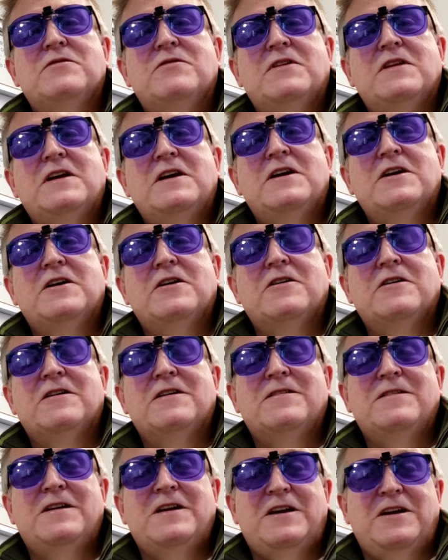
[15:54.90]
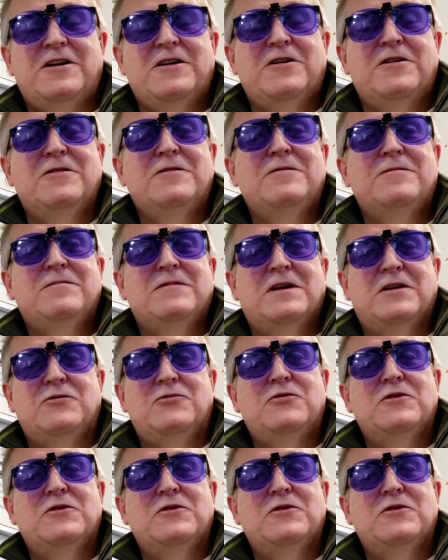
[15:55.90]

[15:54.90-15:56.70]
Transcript: of the year here at